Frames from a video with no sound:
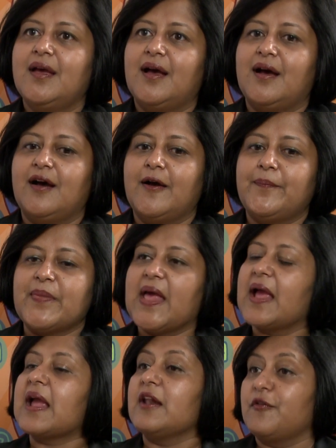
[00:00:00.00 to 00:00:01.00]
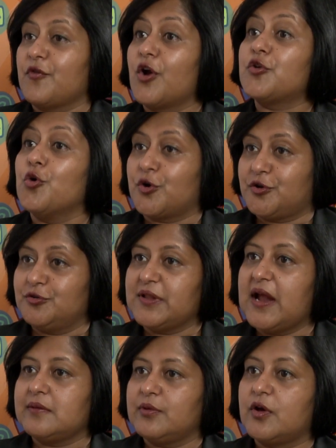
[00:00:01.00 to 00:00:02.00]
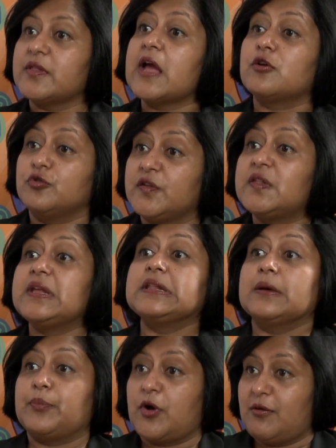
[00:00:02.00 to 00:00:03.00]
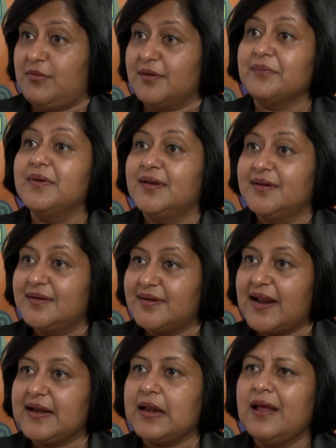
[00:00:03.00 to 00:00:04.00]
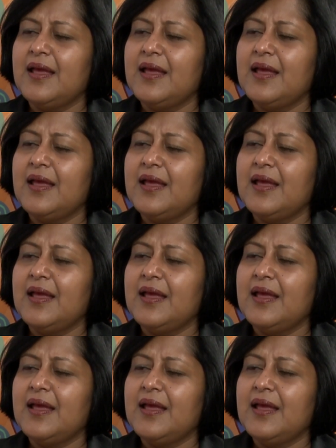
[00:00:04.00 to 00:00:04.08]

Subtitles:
I kind of got hooked to that because I could see the problem, mm-hmm. right?